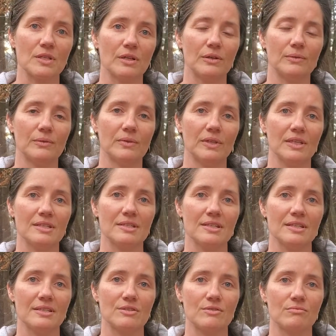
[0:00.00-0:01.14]
So
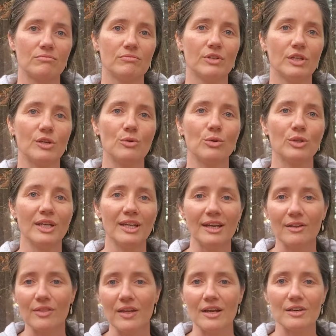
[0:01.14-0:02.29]
it's really cool to get
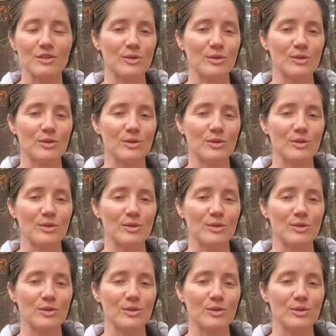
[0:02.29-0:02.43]
out there.